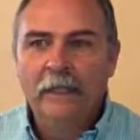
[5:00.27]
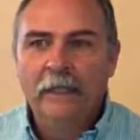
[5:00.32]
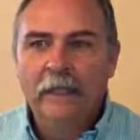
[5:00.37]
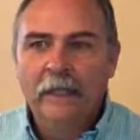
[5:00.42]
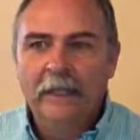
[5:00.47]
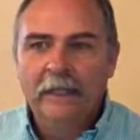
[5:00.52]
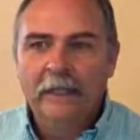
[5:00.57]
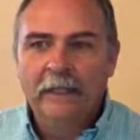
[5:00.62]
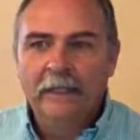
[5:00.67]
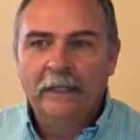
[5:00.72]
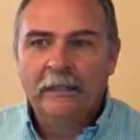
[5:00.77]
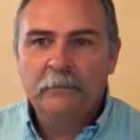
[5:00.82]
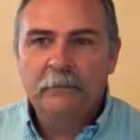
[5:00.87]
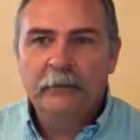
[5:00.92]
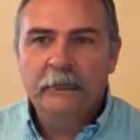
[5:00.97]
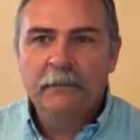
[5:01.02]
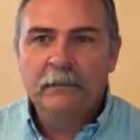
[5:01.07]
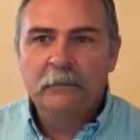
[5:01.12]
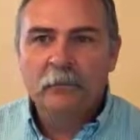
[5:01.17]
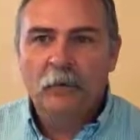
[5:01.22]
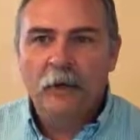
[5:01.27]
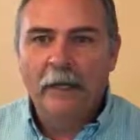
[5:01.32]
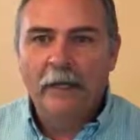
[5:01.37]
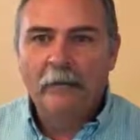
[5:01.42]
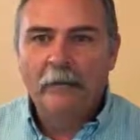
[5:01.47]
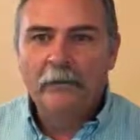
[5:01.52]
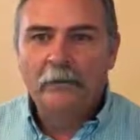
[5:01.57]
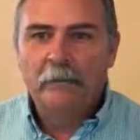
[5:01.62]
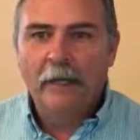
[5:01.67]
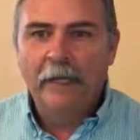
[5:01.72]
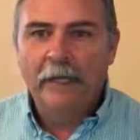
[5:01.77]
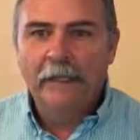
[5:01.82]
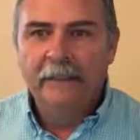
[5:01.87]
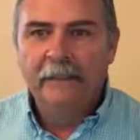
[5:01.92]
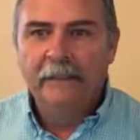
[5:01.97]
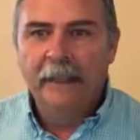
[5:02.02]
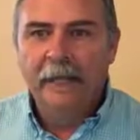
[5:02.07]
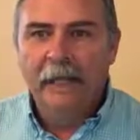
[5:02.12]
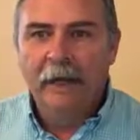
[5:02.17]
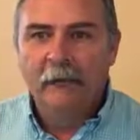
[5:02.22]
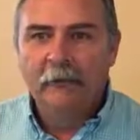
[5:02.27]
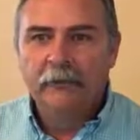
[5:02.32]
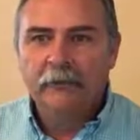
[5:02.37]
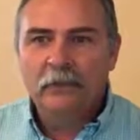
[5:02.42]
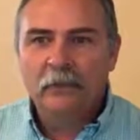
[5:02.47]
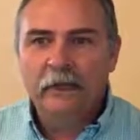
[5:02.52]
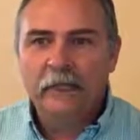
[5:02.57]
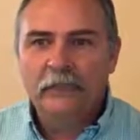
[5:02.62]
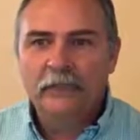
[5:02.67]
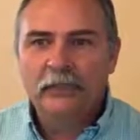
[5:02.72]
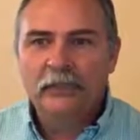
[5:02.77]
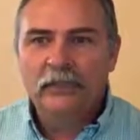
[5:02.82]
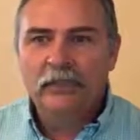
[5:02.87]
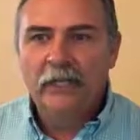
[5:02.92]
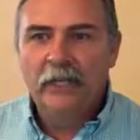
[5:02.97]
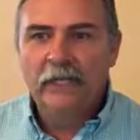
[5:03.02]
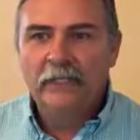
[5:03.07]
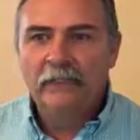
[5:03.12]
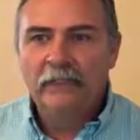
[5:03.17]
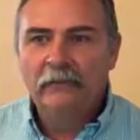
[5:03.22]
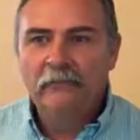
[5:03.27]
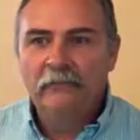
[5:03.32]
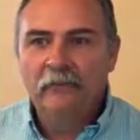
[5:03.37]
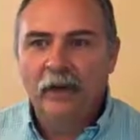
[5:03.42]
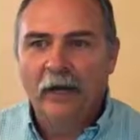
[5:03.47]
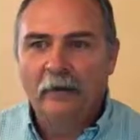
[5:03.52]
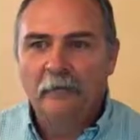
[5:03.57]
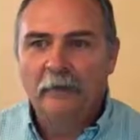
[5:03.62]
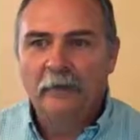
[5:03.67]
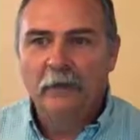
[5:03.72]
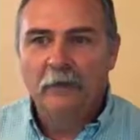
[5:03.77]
and it explains why it was made, how its creation changed the environment